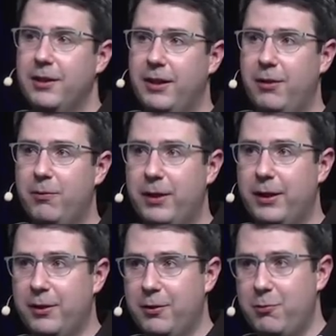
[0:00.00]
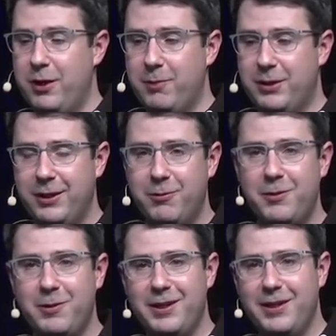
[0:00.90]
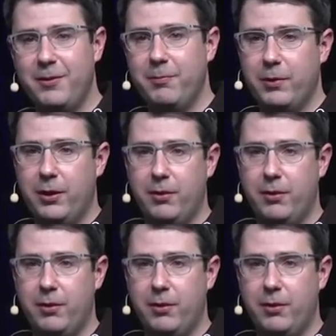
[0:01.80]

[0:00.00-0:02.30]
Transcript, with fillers: kind of like a rare material right now.